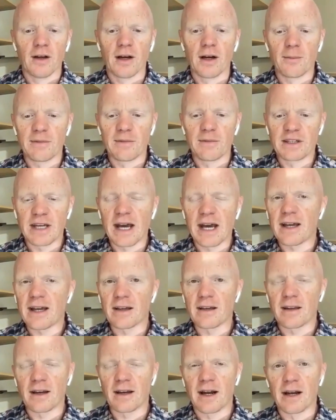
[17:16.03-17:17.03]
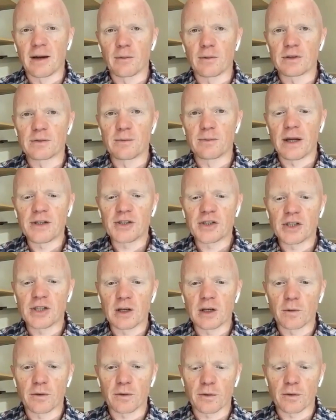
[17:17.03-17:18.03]
The data that I was
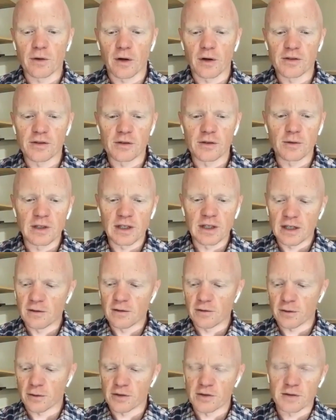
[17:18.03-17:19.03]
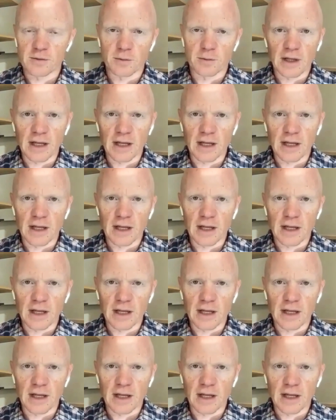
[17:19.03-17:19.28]
mentioning with regards to the inverse